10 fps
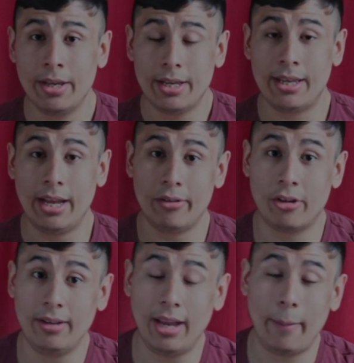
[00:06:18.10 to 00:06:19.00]
get his
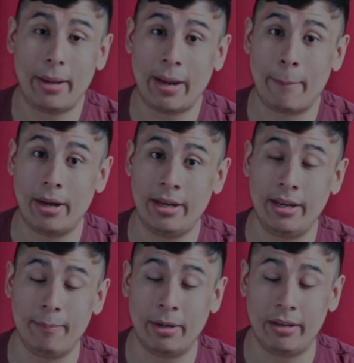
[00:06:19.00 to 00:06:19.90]
good name back. But
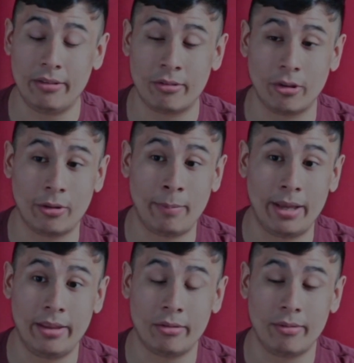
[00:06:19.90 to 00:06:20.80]
he's insulted by
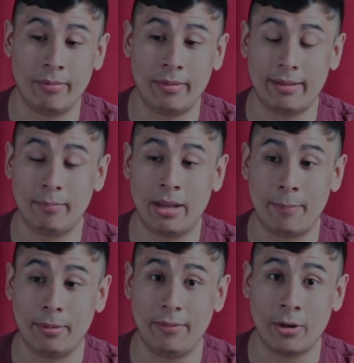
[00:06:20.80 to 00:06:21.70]
this, not
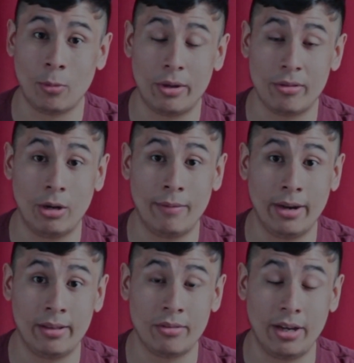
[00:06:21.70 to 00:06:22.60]
believing her whatsoever,
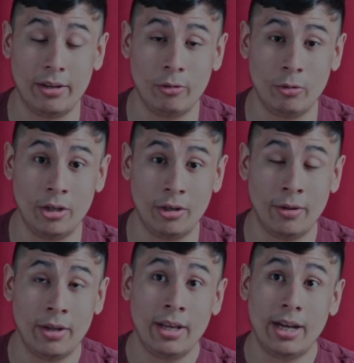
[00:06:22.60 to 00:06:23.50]
and deciding to, you know,
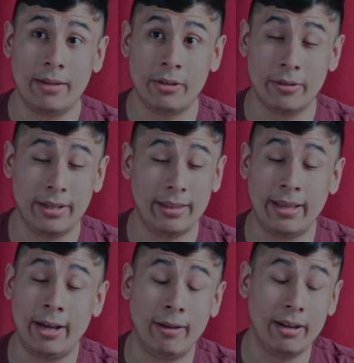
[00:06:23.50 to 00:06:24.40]
tell him to get the
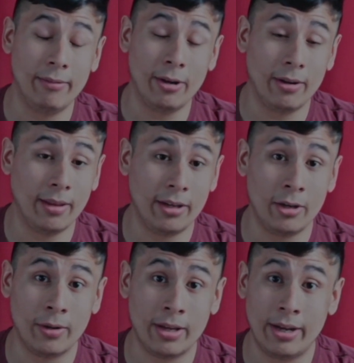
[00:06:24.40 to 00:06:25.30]
hell out of here and, like, you
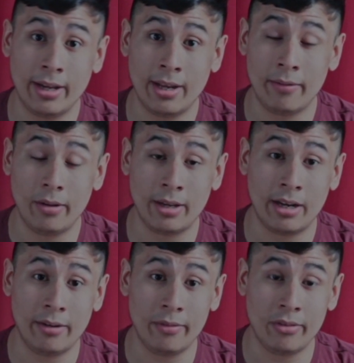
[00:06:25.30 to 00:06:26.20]
know, get
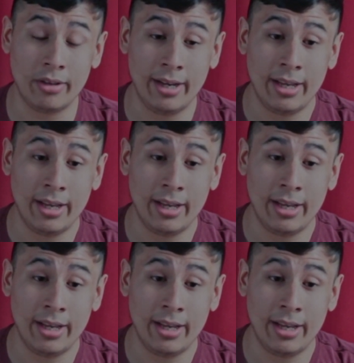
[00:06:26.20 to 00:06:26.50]
out of his side.